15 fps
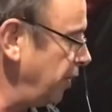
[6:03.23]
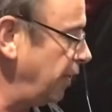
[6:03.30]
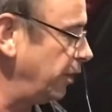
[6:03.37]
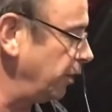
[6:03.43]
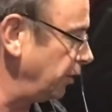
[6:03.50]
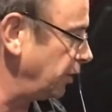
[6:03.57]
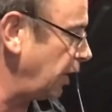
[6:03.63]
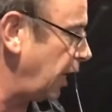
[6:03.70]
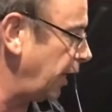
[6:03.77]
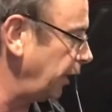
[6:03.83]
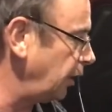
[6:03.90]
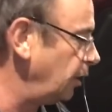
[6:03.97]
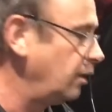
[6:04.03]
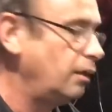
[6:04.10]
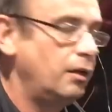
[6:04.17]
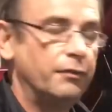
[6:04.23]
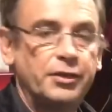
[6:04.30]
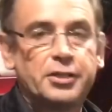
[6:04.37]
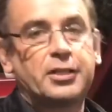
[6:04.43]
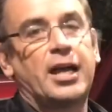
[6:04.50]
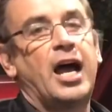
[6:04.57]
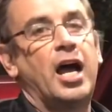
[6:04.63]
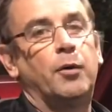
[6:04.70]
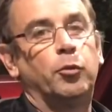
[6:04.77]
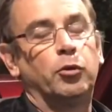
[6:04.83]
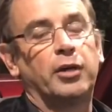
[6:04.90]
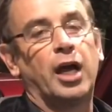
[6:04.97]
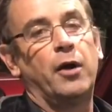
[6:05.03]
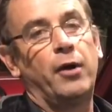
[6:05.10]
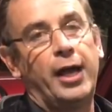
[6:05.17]
the end of the day, this car will
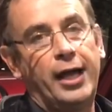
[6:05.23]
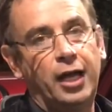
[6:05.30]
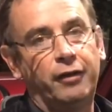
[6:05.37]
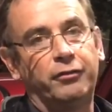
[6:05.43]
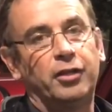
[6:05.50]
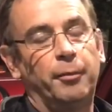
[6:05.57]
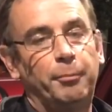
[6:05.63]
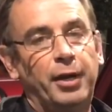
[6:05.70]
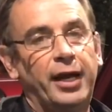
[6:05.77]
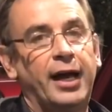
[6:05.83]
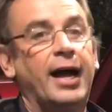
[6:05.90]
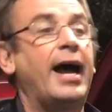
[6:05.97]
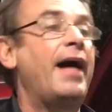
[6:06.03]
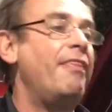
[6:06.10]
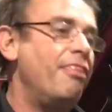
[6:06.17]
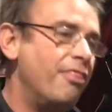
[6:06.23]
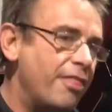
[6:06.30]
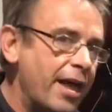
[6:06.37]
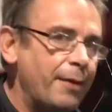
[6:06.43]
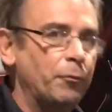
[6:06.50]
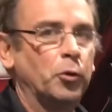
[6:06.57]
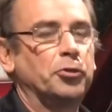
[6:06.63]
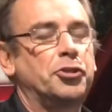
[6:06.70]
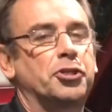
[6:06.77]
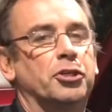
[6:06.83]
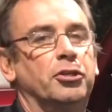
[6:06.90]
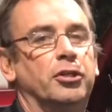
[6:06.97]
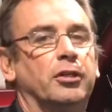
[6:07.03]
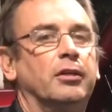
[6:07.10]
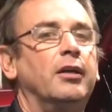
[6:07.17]
go a hell of a lot better and then we'll
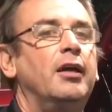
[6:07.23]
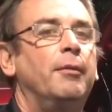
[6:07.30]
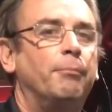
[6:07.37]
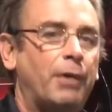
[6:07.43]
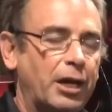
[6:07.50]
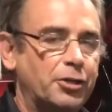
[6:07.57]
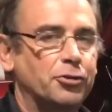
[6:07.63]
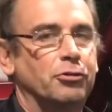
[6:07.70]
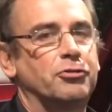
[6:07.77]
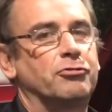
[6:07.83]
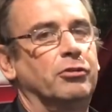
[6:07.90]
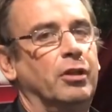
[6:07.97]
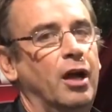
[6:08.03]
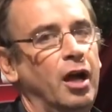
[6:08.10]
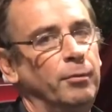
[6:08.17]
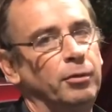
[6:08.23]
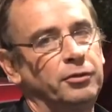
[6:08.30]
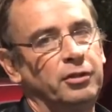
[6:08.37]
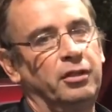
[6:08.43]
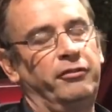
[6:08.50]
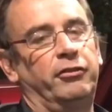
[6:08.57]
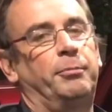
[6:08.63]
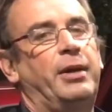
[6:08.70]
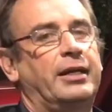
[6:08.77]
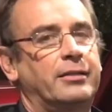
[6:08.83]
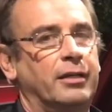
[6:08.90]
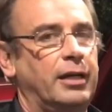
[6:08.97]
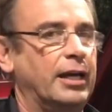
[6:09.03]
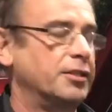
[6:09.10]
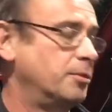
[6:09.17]
tune it, make sure it's reliable, deliver it back to
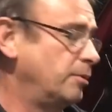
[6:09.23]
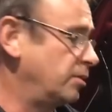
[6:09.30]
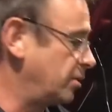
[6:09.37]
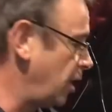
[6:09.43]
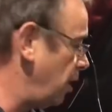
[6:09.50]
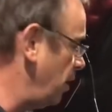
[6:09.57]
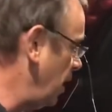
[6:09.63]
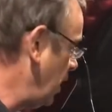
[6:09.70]
the customer. So